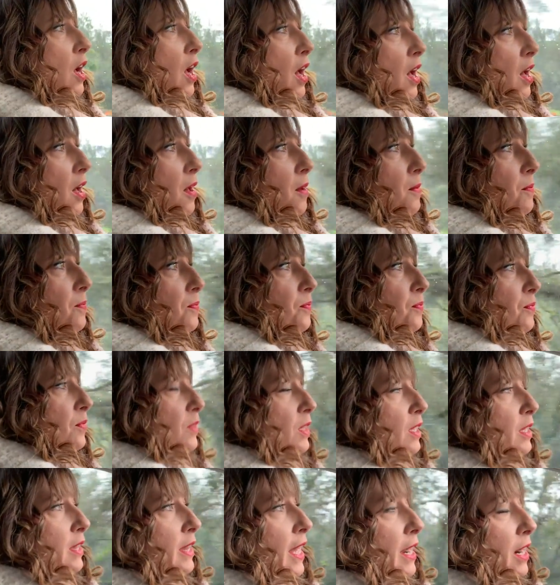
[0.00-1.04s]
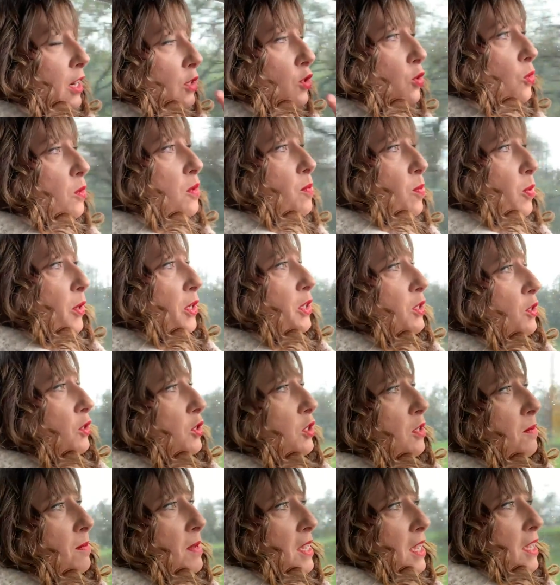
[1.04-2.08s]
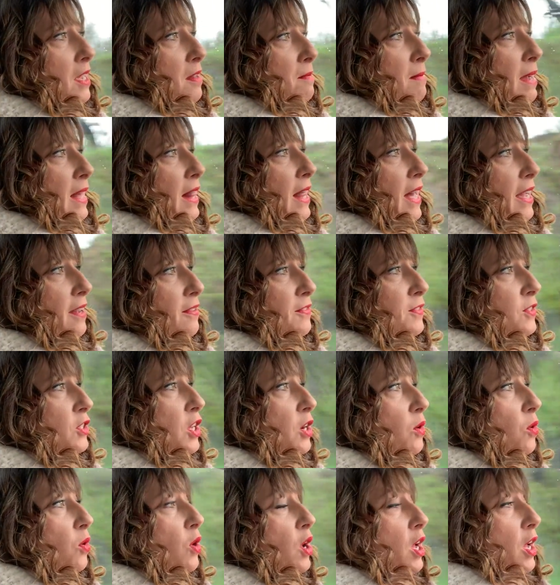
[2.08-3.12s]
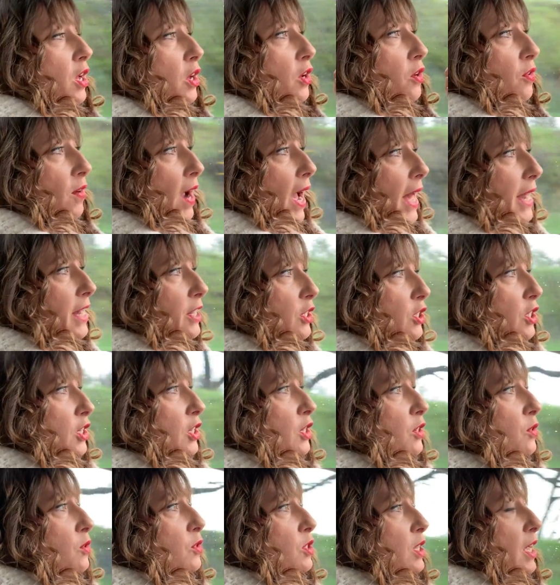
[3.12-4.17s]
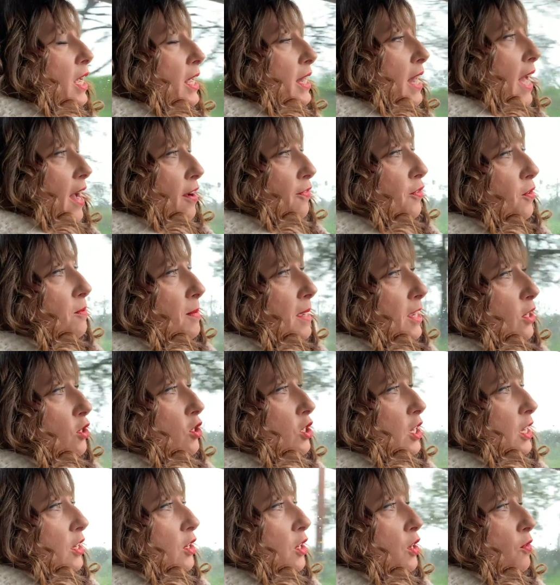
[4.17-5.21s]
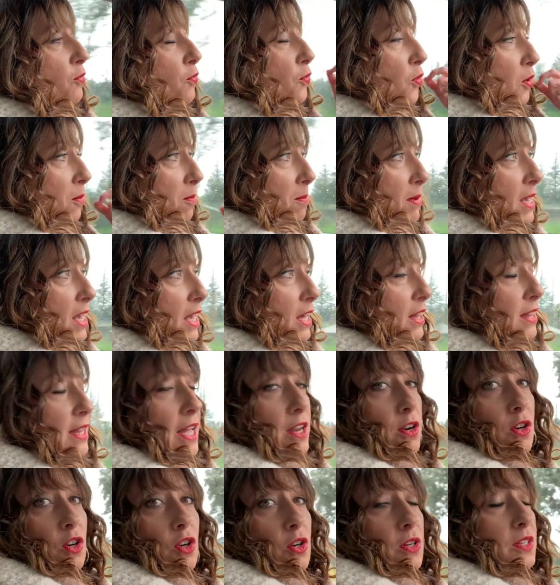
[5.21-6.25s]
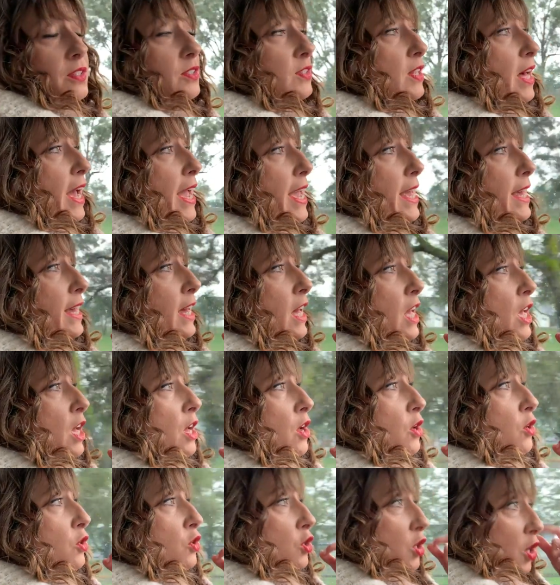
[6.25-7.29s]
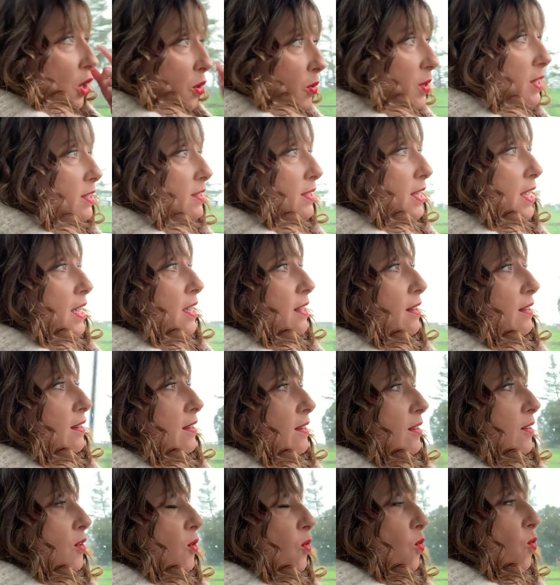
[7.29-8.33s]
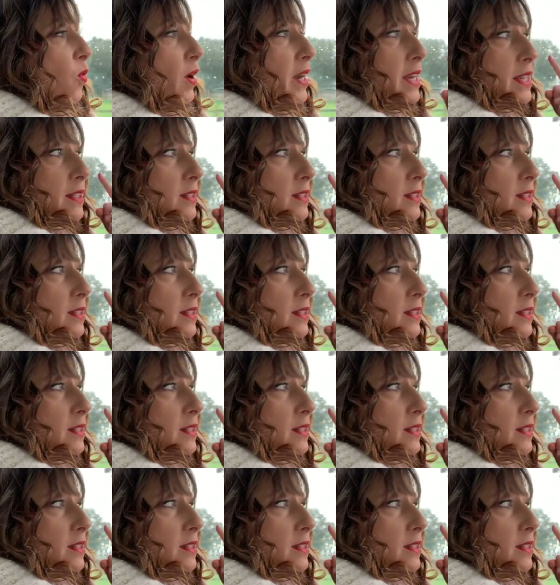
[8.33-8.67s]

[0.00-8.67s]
that are so important to me in my life. So gratitude and affirmation for me then looks like noticing what